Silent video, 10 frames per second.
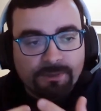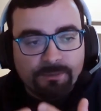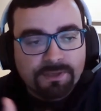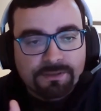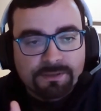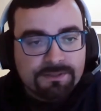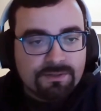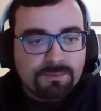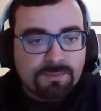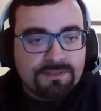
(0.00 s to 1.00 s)
appealing
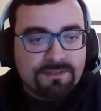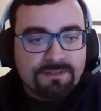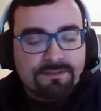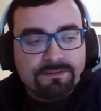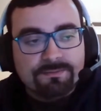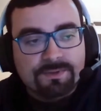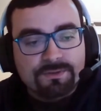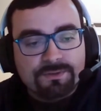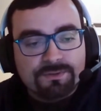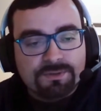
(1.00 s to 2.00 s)
to business
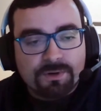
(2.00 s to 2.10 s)
users,